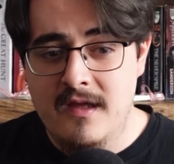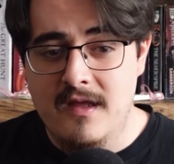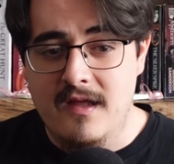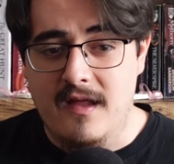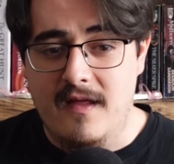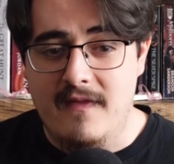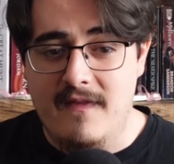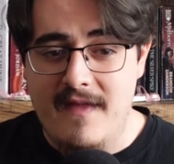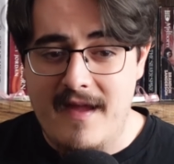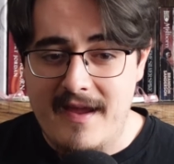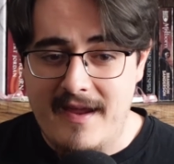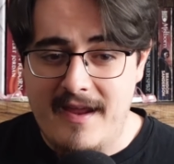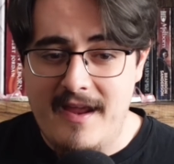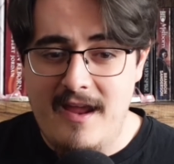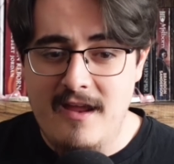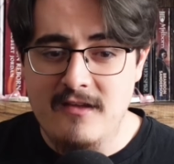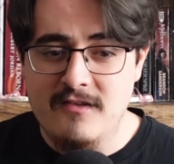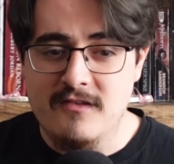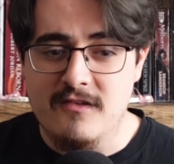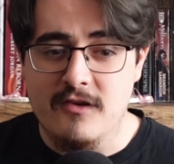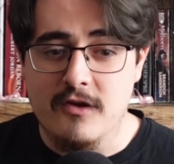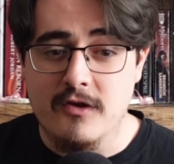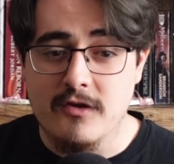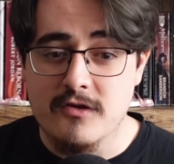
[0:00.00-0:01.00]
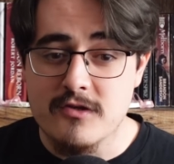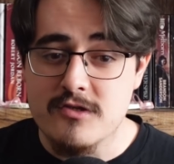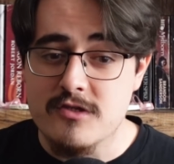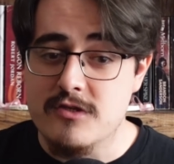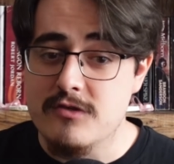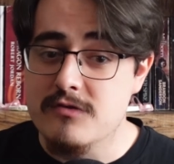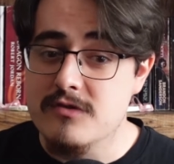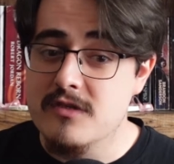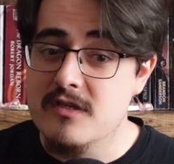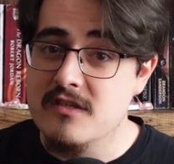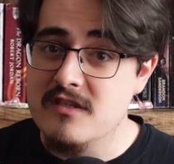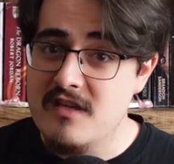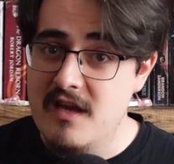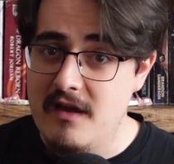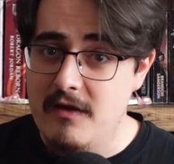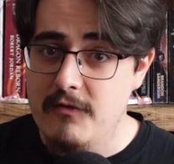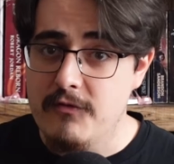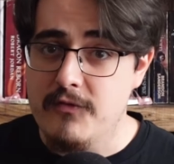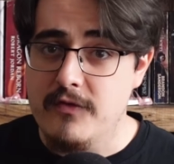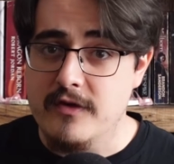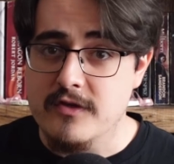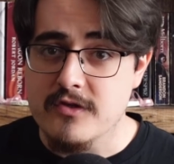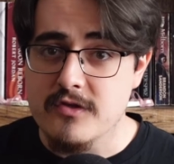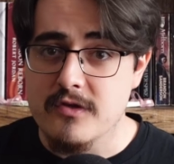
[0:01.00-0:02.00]
In that case, you can just use the tail
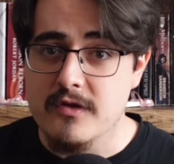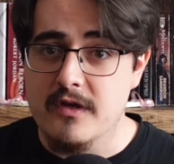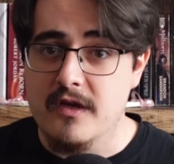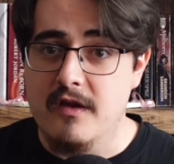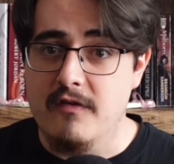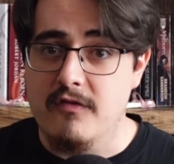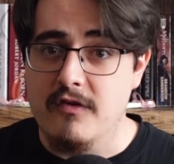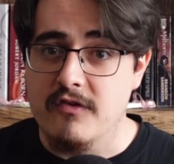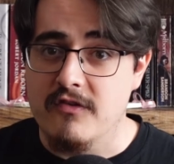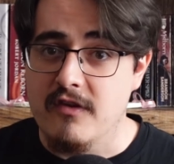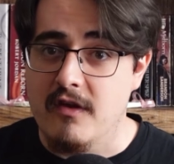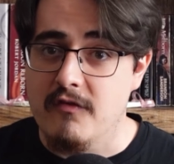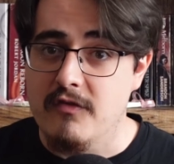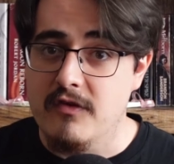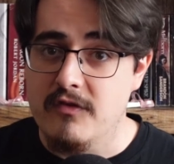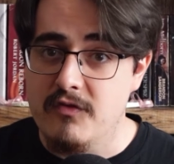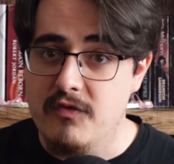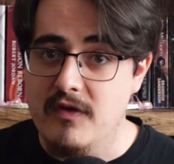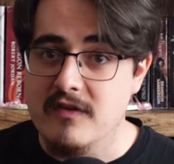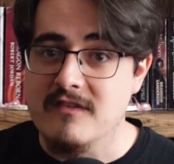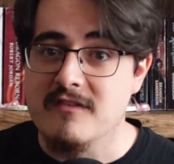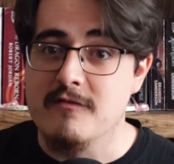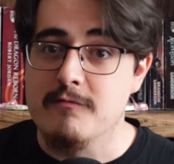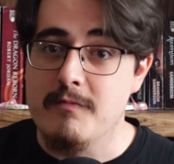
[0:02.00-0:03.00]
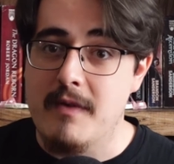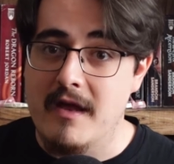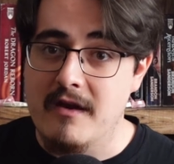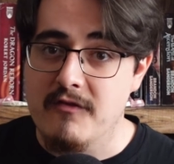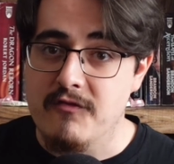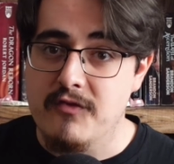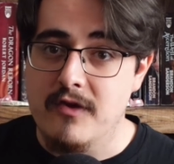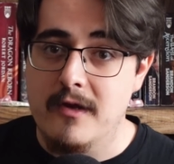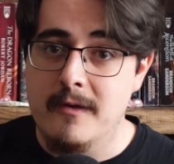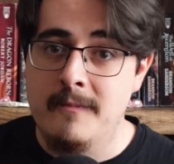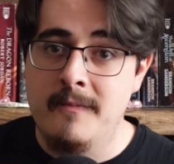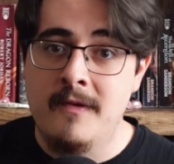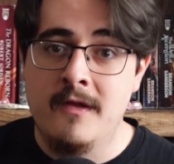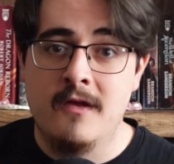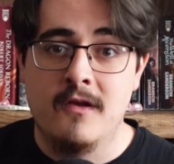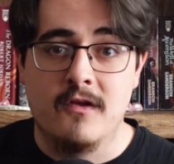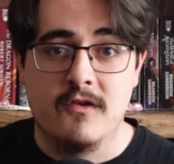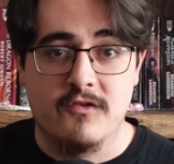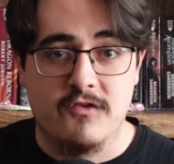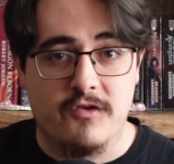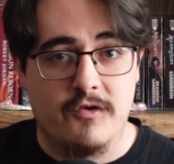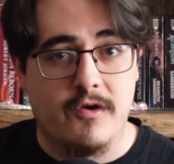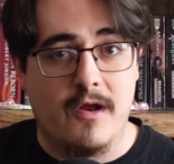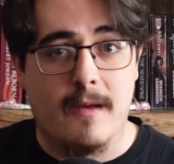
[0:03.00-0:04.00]
feature to give yourself a defensive benefit,
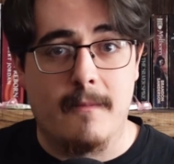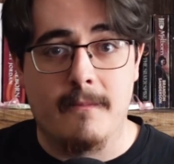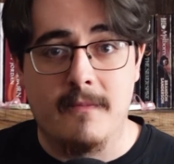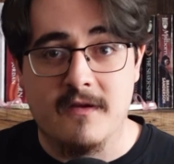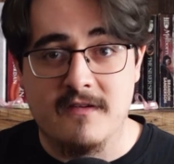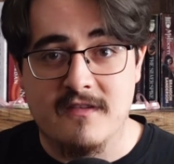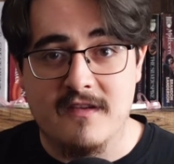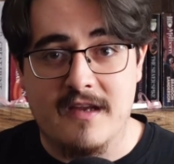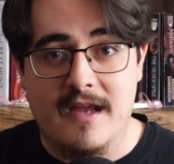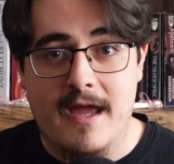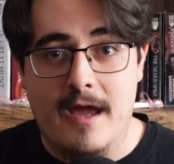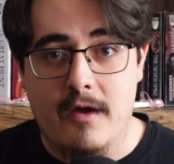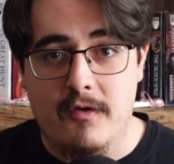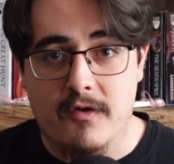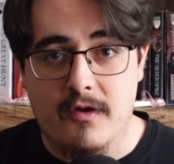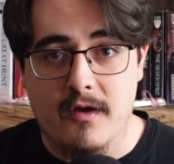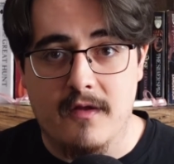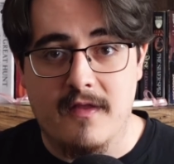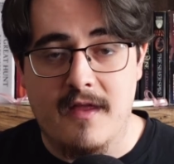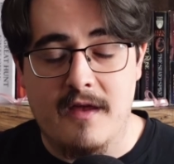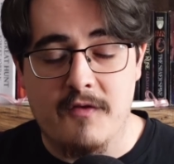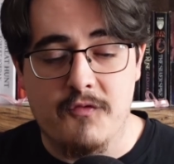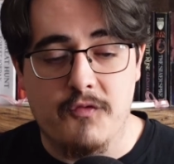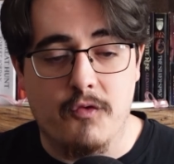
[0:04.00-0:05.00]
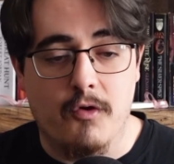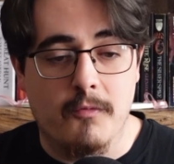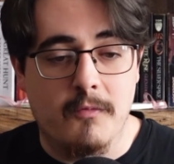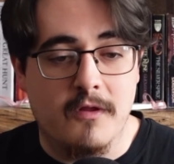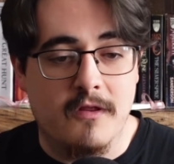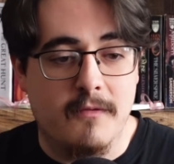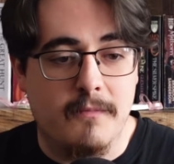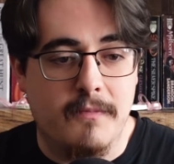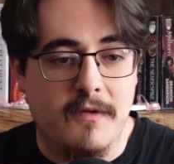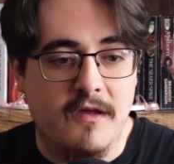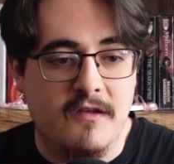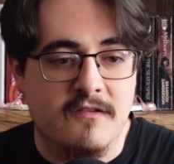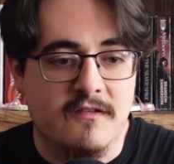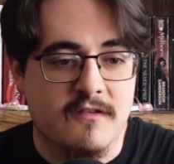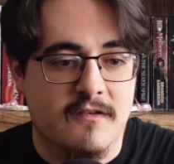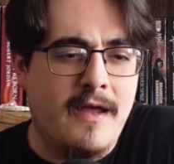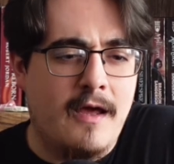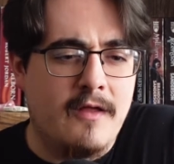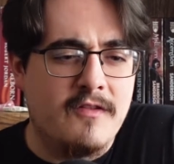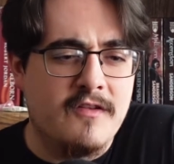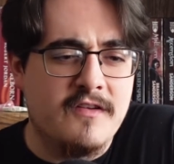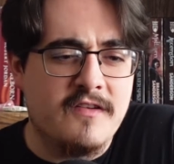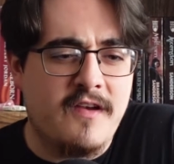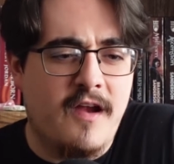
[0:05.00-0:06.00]
so you're not missing out on that Form of the Beast.
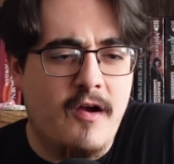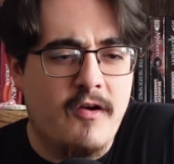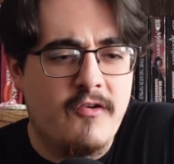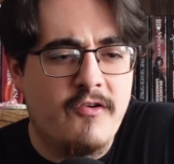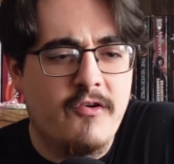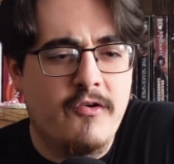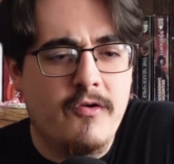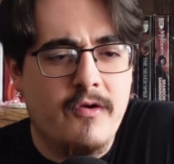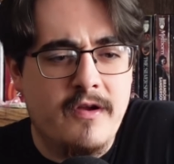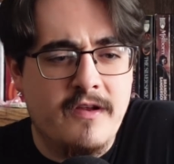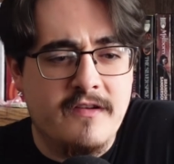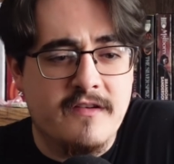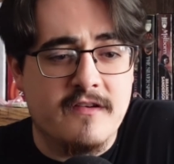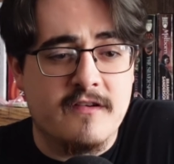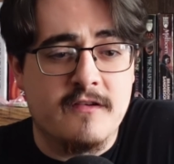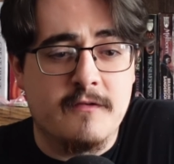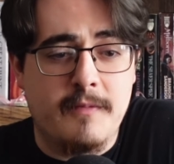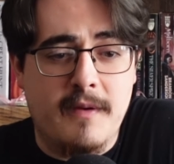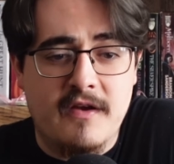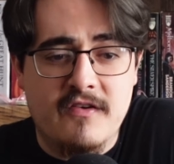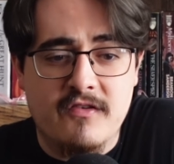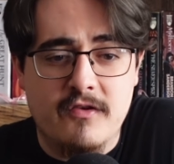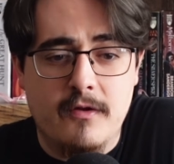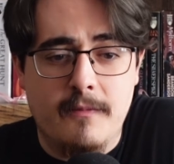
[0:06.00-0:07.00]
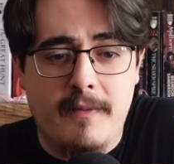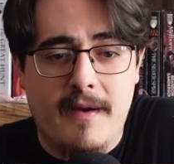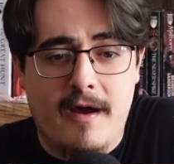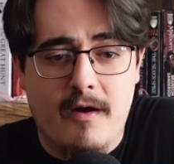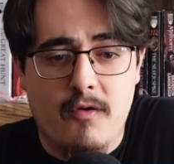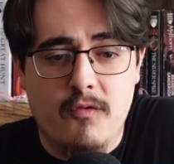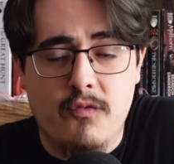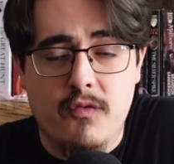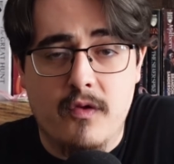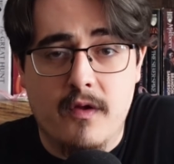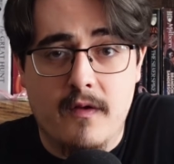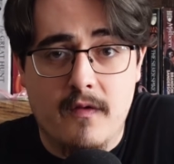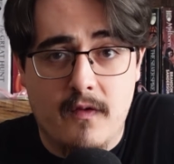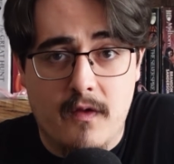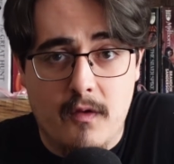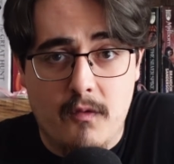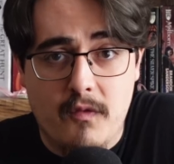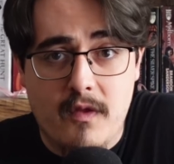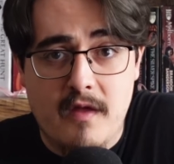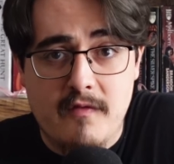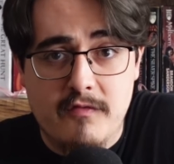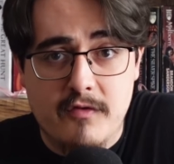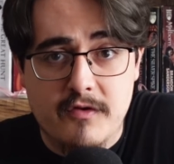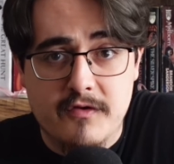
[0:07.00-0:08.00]
Now, this character is especially powerful at low
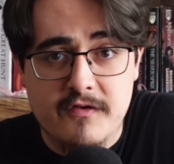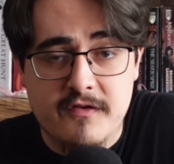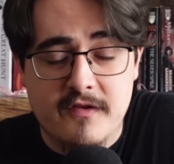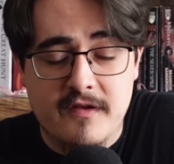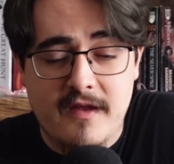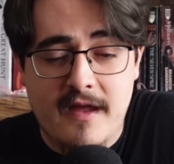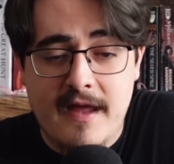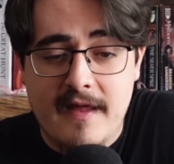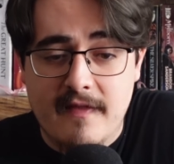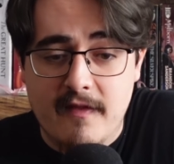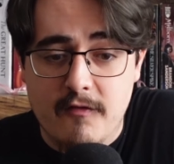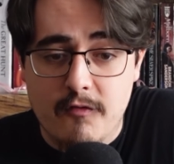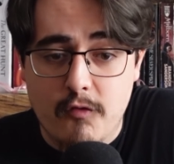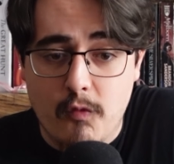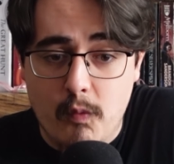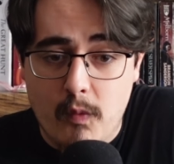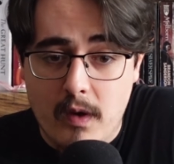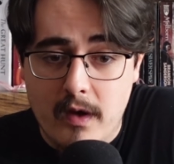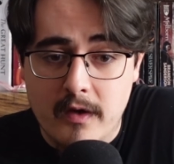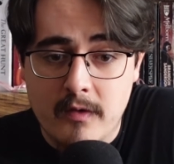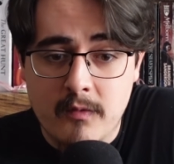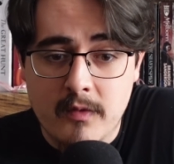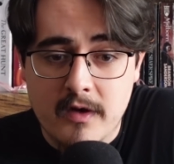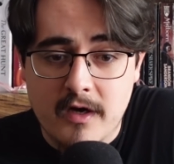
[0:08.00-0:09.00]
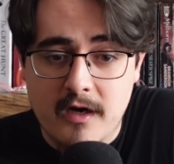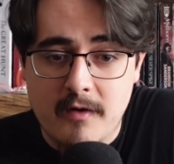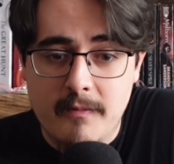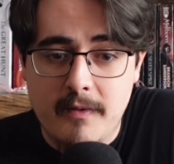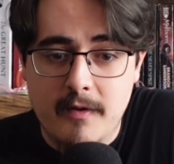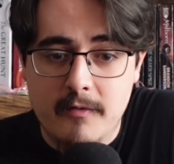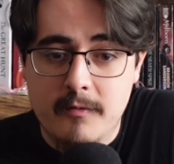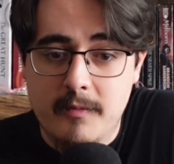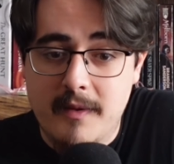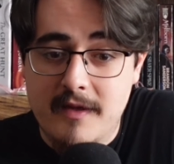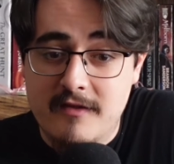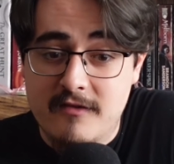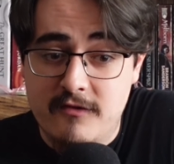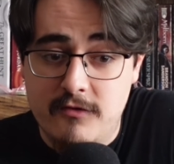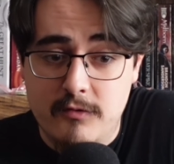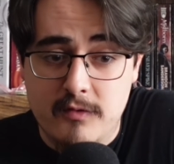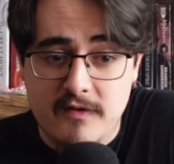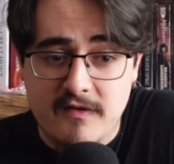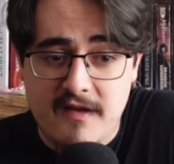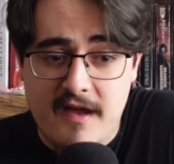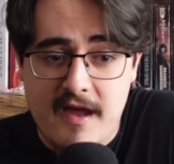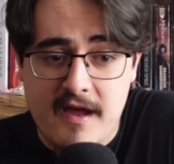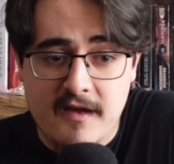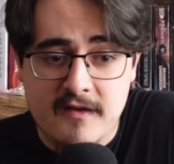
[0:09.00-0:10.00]
levels. At level 1, we're going to be able to make 2
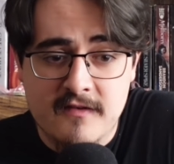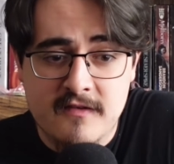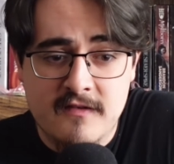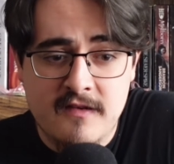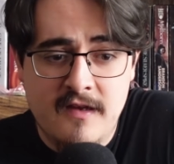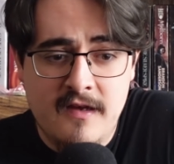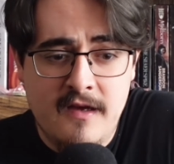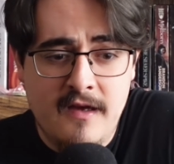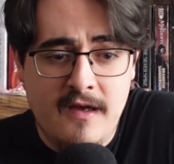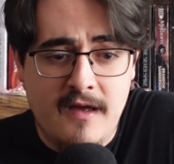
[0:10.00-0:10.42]
attacks.